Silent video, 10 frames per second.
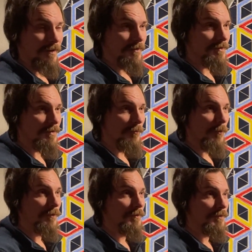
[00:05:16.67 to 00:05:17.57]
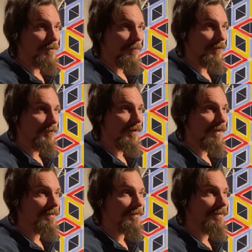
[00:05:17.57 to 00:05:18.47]
someone who's a
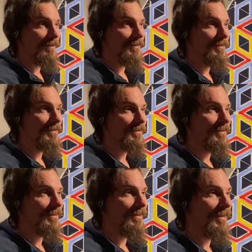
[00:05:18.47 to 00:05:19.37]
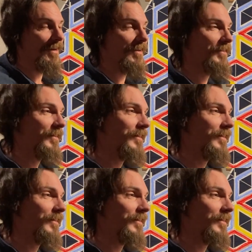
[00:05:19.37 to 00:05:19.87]
perfectionist, and I,